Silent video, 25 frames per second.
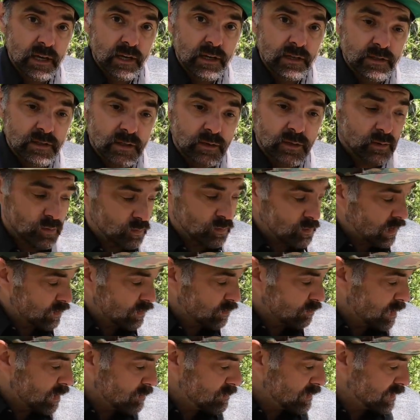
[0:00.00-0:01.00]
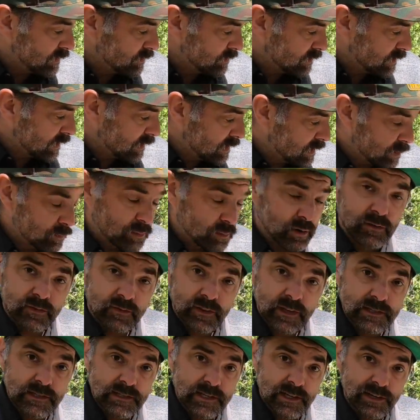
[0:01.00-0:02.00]
So while there might be a number of
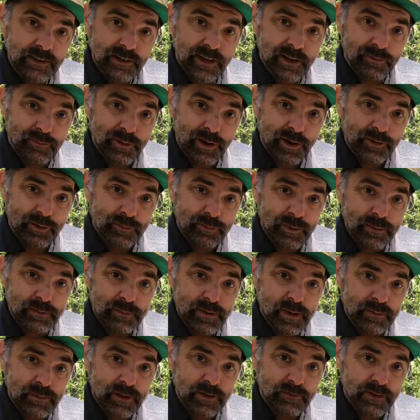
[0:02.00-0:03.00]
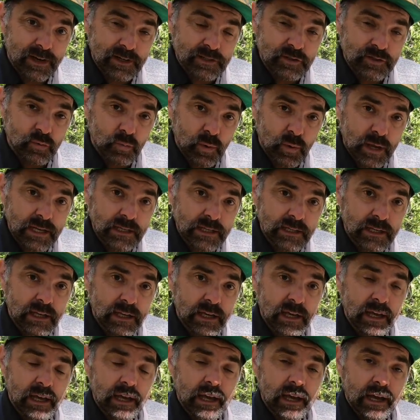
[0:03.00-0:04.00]
things here and while there might be a bit of extra weight,
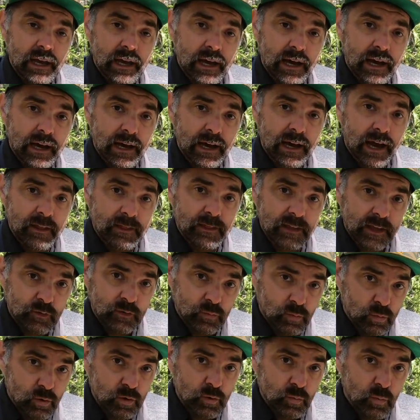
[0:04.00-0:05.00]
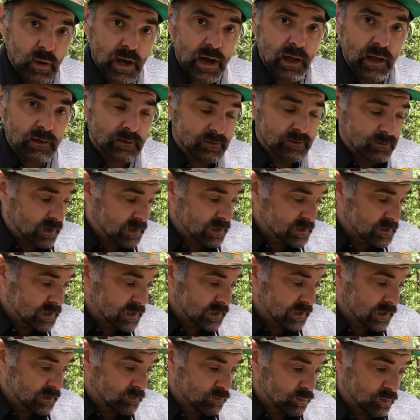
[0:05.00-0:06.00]
I think it's worthwhile
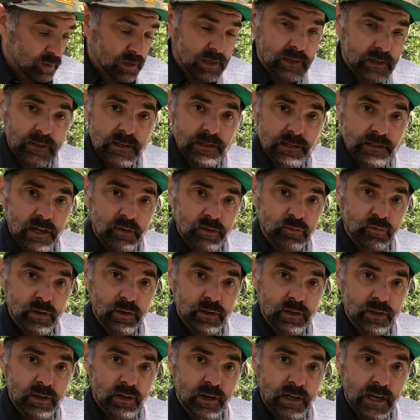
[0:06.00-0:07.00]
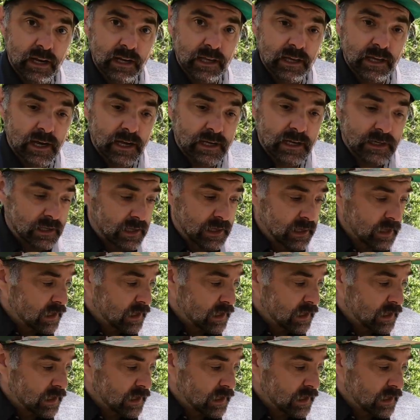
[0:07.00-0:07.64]
investing in bringing this stuff with you on any hunt.